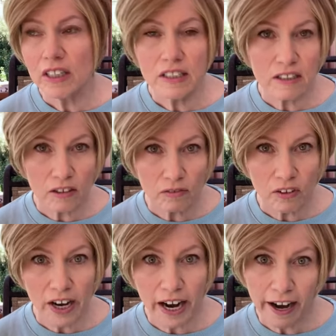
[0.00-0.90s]

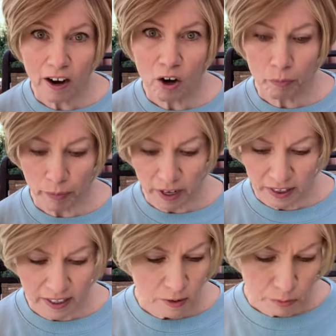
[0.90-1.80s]
silver hair,
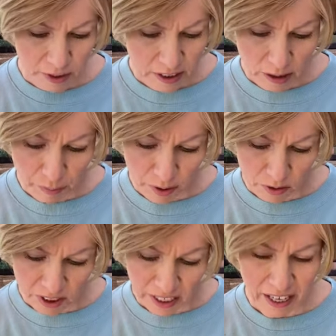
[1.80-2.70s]
but this one is
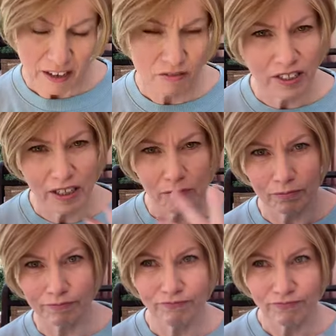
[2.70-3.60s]
supposed to have some